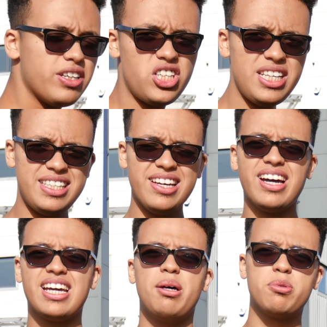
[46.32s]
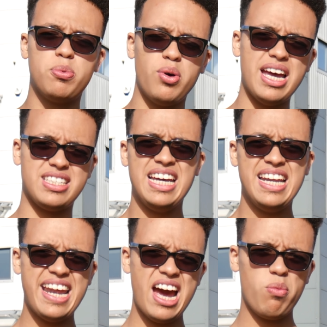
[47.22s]
GTI Clubsport S.
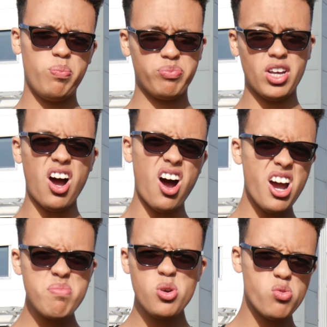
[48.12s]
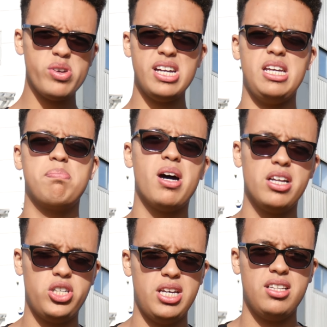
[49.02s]
Now, I'm not really
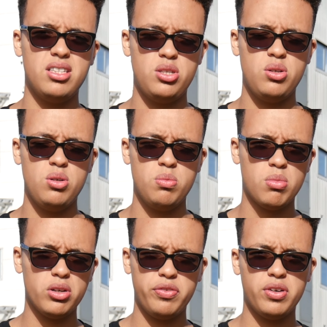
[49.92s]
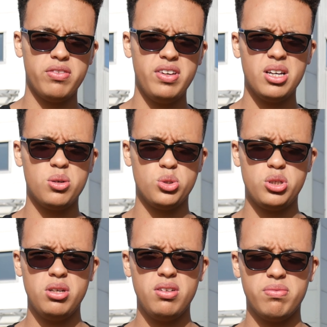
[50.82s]
much into modified vehicles,
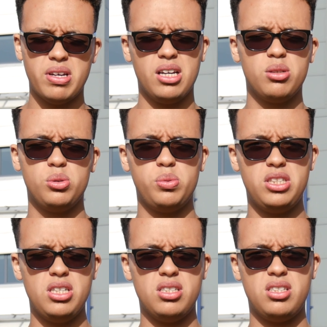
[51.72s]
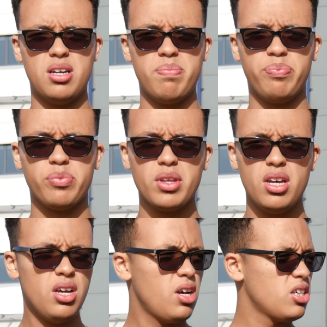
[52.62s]
tuning vehicles, which is a
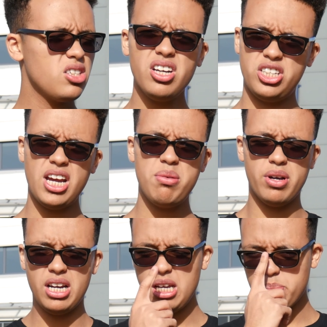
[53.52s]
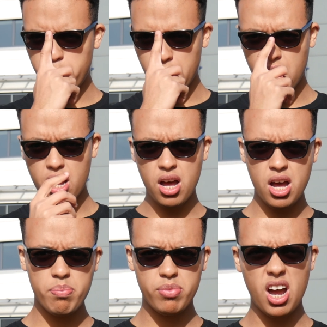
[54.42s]
slight shame really, but
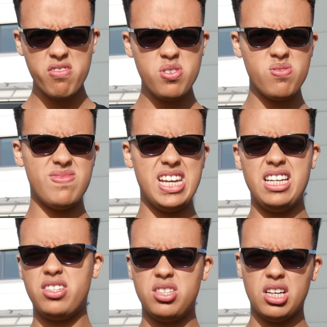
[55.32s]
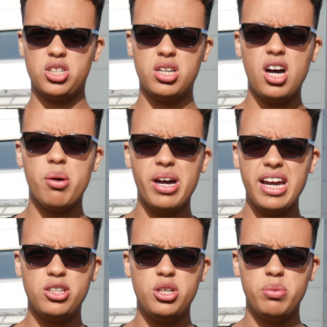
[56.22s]
I've not needed to touch a car. My
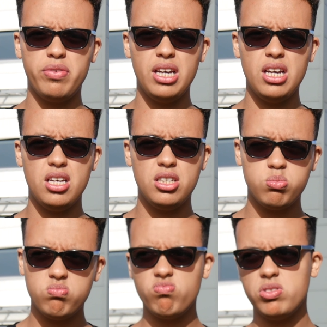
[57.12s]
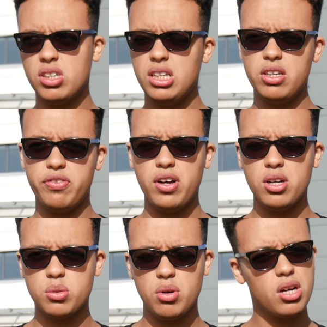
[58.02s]
attitude with it is, if I need a
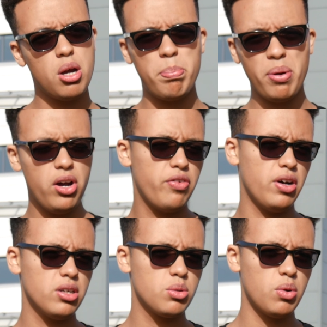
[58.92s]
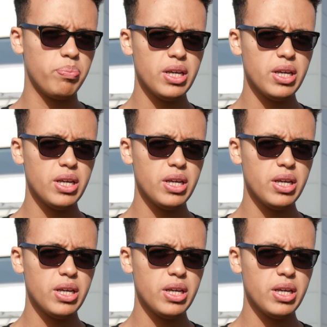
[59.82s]
fast one, I'll go buy a fast one.